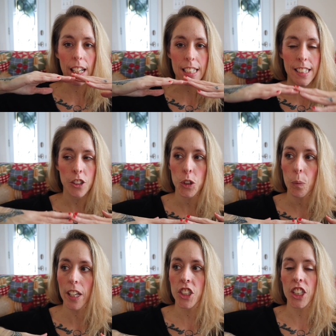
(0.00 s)
a
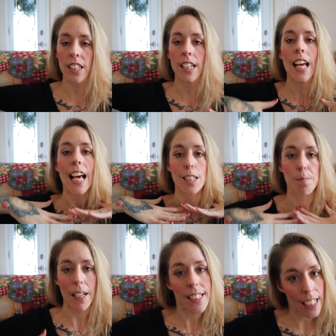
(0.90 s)
situation as
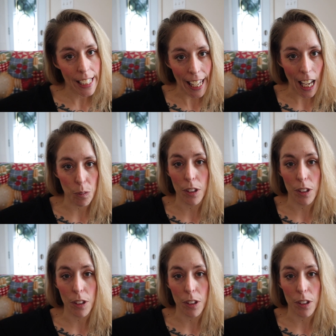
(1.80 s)
best I can